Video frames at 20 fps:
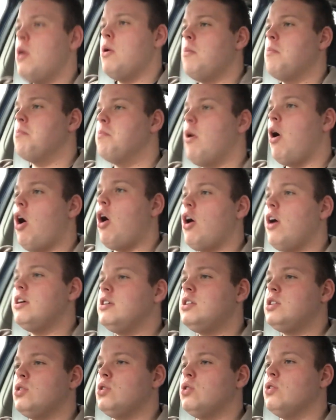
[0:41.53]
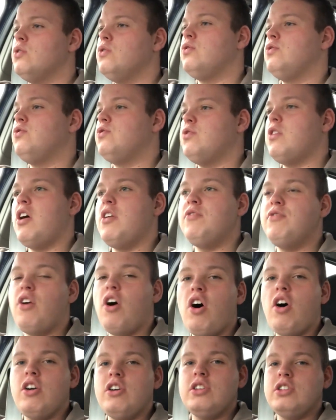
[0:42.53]
my sort of
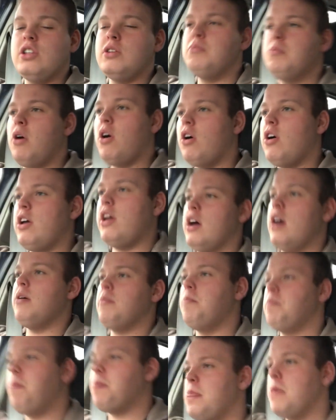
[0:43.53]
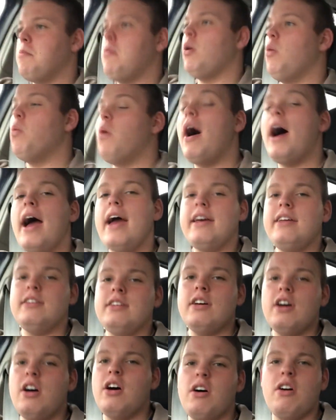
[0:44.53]
advice and my way,
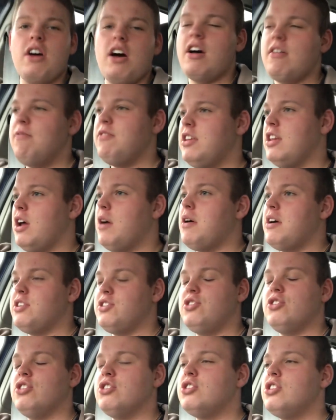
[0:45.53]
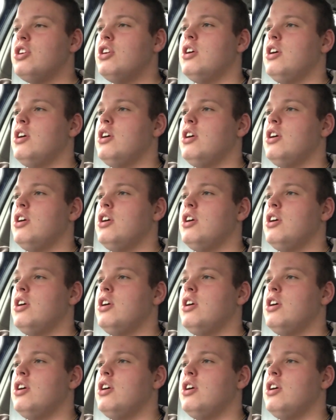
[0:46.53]
as such,